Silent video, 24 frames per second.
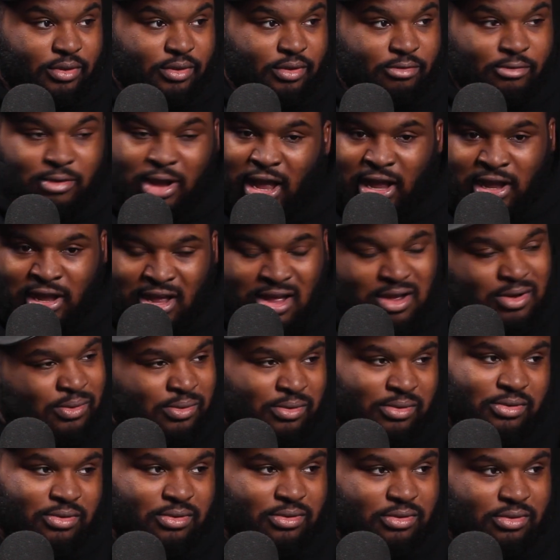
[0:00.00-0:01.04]
You gotta go.
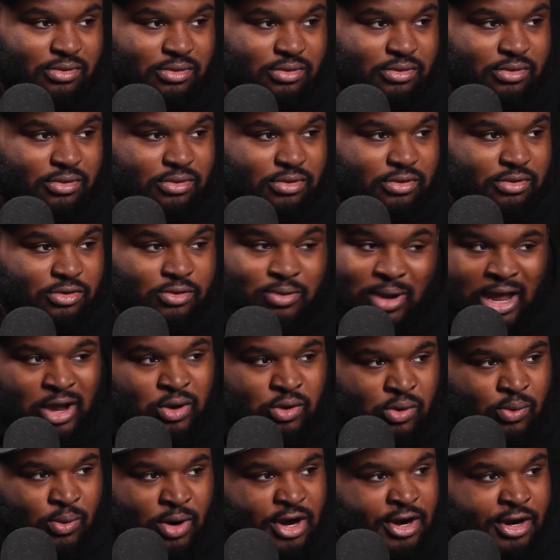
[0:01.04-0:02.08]
You gotta go
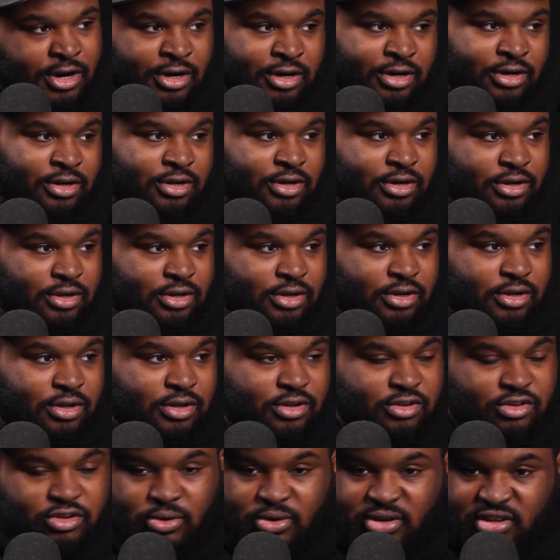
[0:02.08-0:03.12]
to work.
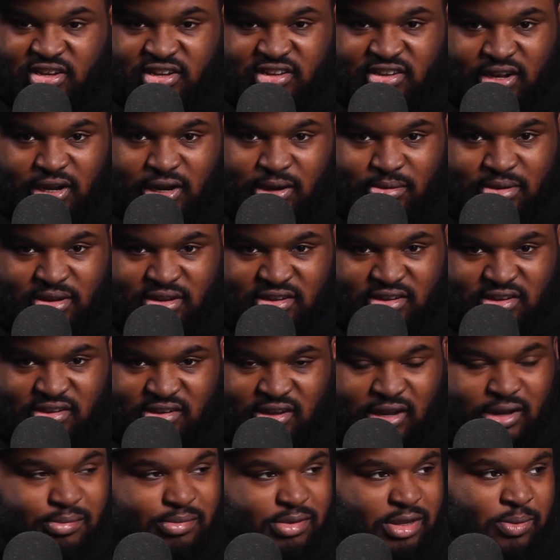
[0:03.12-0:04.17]
So it's the
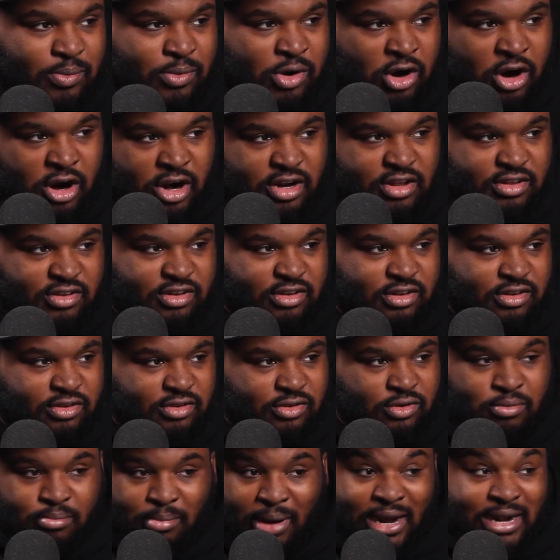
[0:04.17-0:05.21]
same thing with artists.
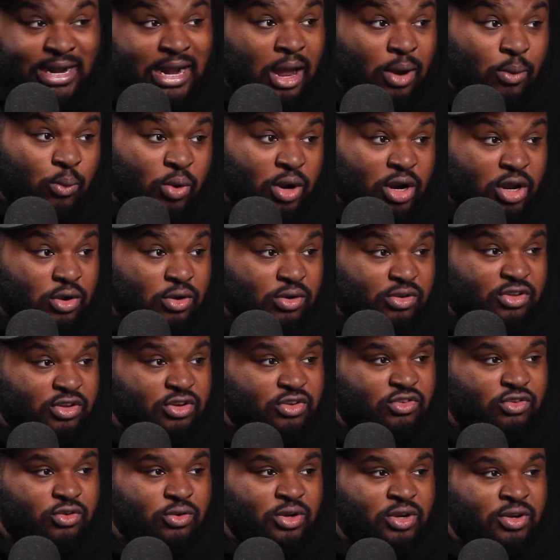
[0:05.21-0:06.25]
You might not want to go to the
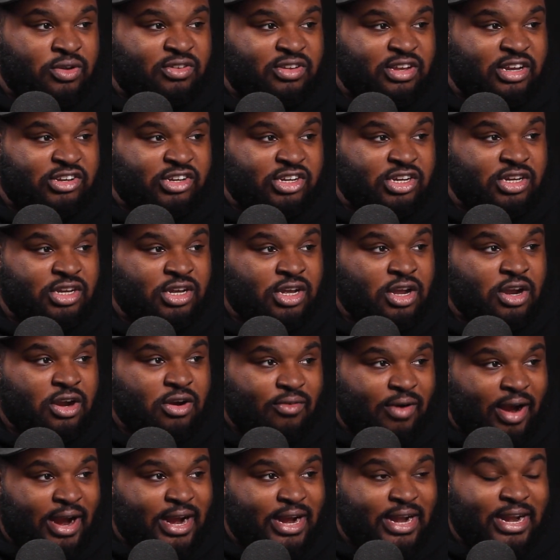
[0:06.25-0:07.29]
studio session,
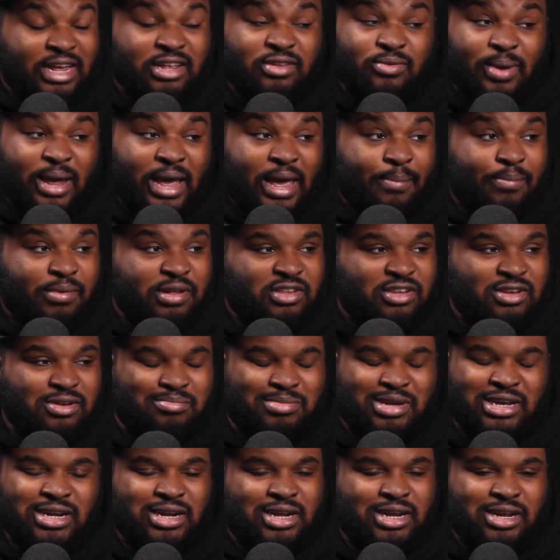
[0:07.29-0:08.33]
right? And that's what happened too,
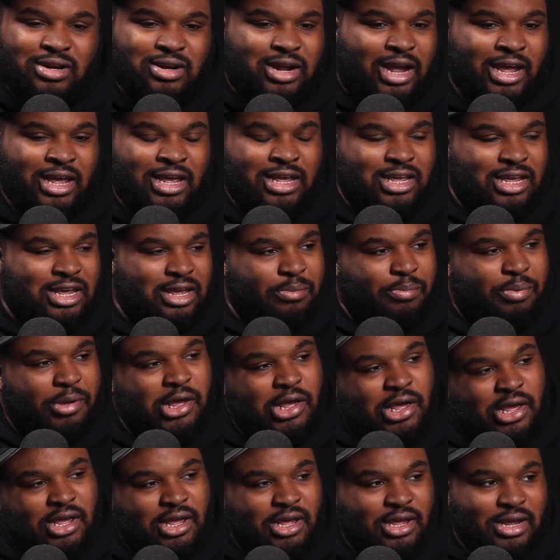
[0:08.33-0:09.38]
man. I ain't getting
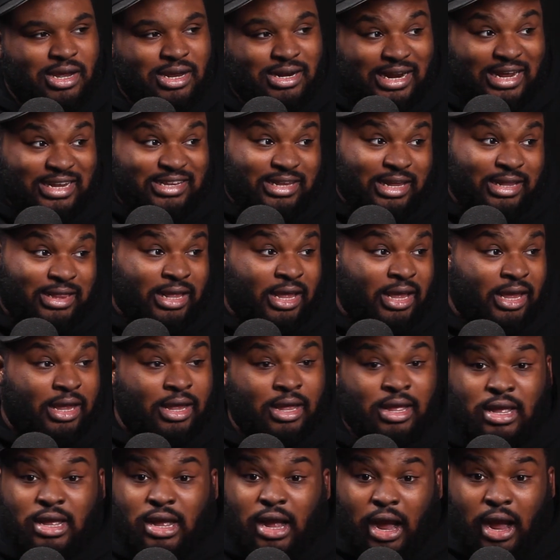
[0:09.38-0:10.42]
paid. That's the thing.
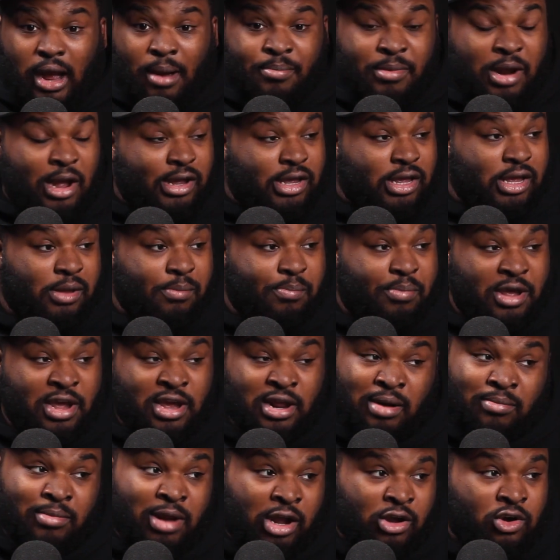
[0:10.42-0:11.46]
I'm not getting paid.
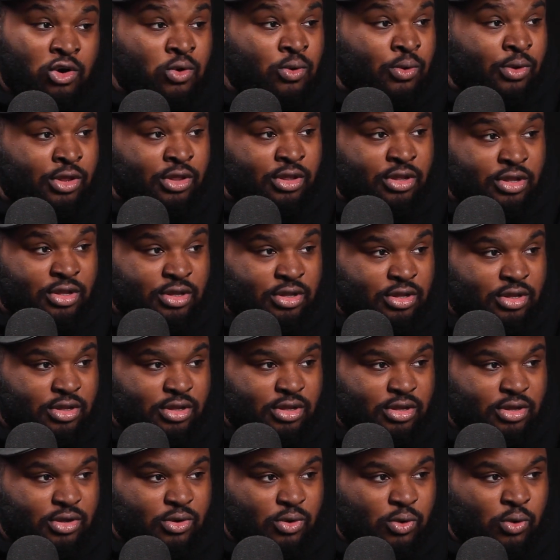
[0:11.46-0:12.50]
I'm not going.
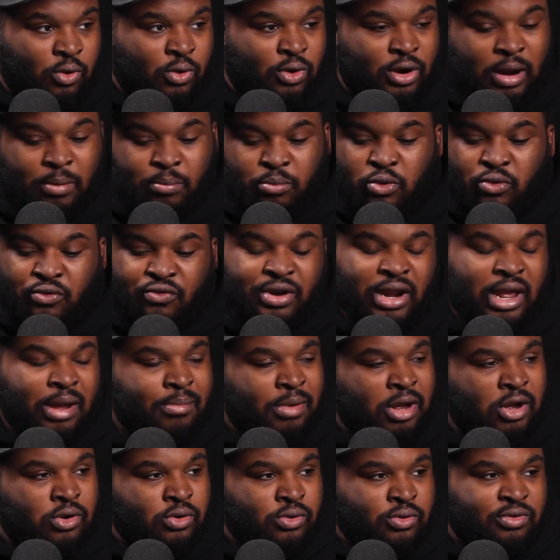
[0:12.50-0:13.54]
Or I'm moving at
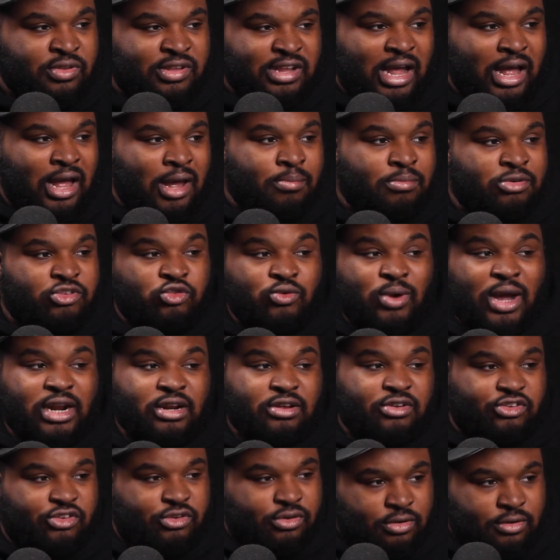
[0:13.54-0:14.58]
my own time. But you gotta
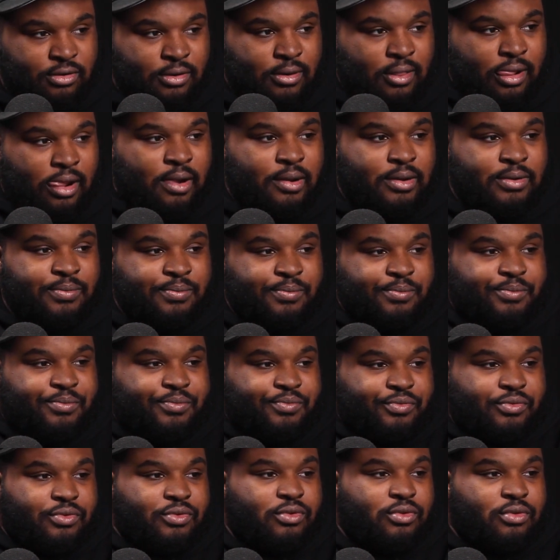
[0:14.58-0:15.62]
who's gonna be
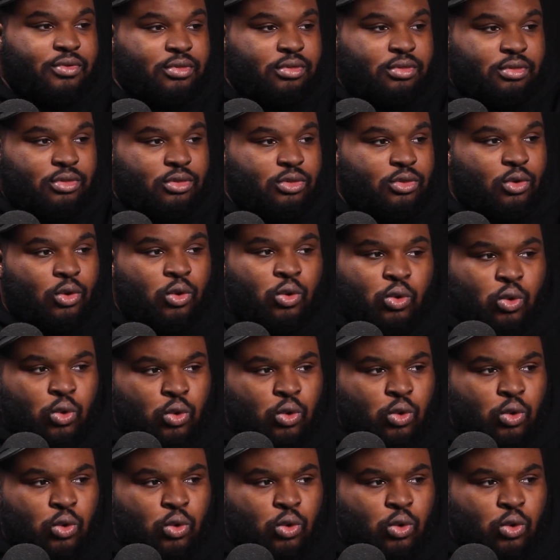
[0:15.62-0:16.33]
over there? Word?